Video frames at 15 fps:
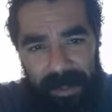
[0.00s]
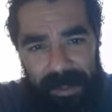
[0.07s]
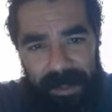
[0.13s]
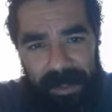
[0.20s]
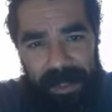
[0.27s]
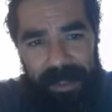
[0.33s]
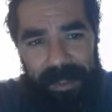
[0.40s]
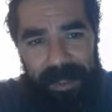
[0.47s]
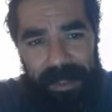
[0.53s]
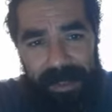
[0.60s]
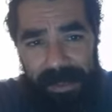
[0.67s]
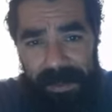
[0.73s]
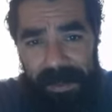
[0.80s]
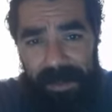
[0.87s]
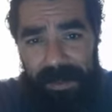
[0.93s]
real estate
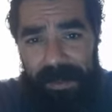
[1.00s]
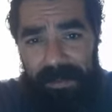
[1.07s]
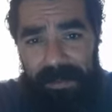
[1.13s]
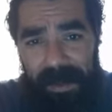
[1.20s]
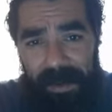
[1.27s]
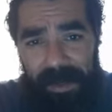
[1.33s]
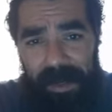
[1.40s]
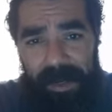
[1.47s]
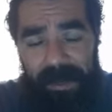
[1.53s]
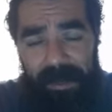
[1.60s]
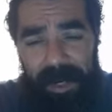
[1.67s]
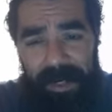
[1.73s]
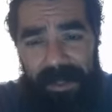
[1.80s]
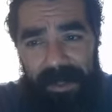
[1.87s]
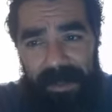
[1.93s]
teaches you. It's a very
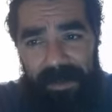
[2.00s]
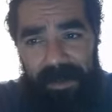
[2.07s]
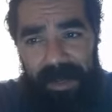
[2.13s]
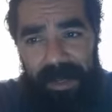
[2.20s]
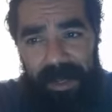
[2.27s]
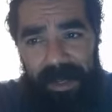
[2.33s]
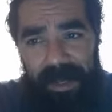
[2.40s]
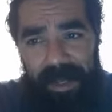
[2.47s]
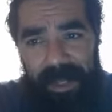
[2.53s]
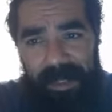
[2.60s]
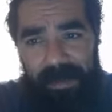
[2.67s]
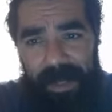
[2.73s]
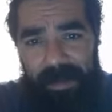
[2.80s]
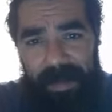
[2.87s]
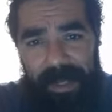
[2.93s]
aggressive
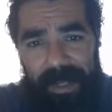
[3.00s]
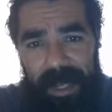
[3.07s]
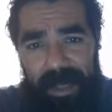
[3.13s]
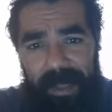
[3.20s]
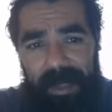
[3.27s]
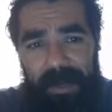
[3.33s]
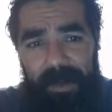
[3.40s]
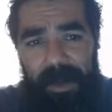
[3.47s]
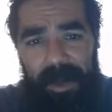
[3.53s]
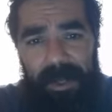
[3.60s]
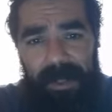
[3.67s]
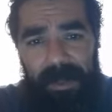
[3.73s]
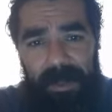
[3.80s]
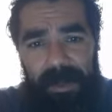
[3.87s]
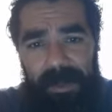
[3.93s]
spend mentality. We're
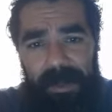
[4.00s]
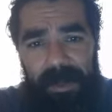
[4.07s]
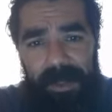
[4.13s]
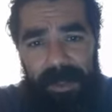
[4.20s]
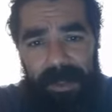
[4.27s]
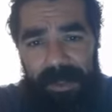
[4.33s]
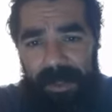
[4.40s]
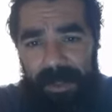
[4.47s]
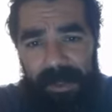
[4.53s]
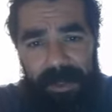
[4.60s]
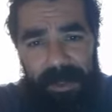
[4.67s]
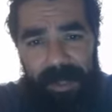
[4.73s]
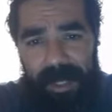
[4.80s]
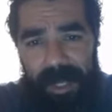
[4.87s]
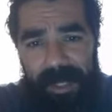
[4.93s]
all shoulder to shoulder,
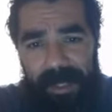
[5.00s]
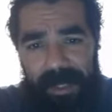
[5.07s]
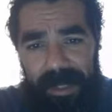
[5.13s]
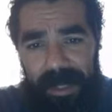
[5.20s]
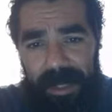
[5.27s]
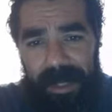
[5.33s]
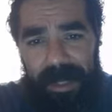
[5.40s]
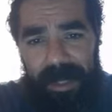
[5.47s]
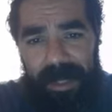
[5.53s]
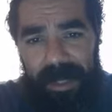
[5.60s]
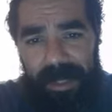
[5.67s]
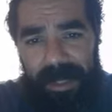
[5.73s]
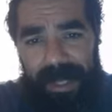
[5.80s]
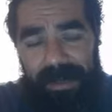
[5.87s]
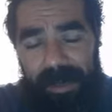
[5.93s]
so you gotta.
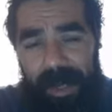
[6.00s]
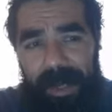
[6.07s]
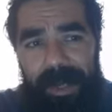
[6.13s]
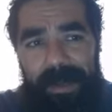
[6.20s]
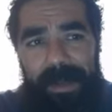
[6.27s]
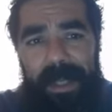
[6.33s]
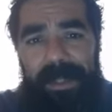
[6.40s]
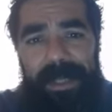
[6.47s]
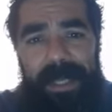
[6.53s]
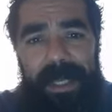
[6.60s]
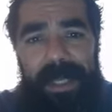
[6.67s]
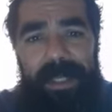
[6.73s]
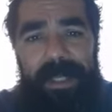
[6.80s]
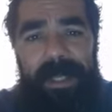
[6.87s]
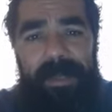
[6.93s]
That's why it's
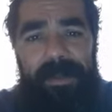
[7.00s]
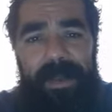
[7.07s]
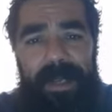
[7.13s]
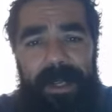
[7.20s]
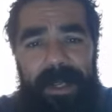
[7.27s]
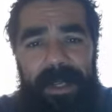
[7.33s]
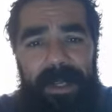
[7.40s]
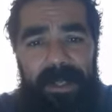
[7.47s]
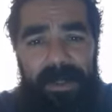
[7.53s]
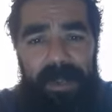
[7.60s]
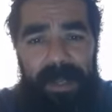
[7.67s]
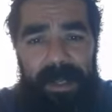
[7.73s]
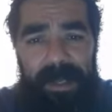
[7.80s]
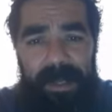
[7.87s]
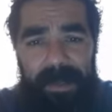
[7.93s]
the easiest fucking
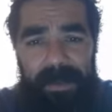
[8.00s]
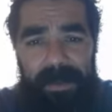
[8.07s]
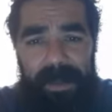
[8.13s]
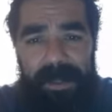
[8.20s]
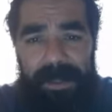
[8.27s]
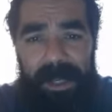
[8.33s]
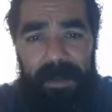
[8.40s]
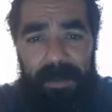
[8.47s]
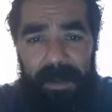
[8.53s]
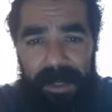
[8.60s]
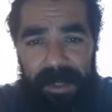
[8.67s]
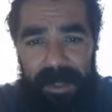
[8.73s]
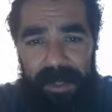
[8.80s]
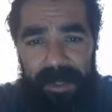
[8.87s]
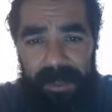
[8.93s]
industry to sell
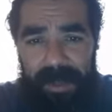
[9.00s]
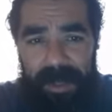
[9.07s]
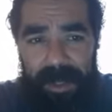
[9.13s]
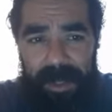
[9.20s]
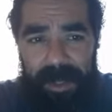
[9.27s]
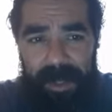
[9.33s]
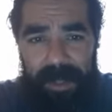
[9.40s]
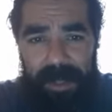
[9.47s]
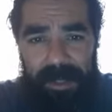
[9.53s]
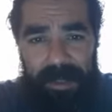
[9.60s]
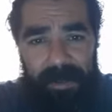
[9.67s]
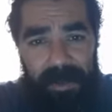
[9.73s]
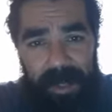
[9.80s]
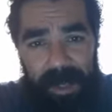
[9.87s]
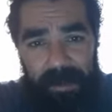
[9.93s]
bullshit to, because
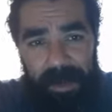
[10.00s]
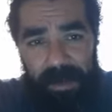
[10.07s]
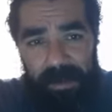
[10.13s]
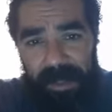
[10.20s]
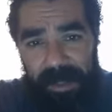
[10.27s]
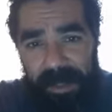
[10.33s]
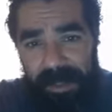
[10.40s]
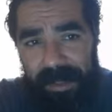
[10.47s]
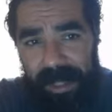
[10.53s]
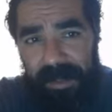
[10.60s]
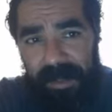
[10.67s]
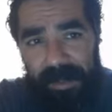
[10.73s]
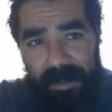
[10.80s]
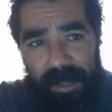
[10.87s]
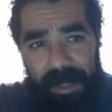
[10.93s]
if you come in with a good
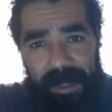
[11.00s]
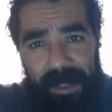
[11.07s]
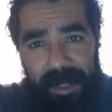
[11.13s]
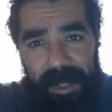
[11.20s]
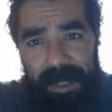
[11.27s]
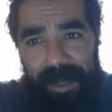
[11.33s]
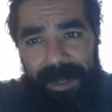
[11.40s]
sales pitch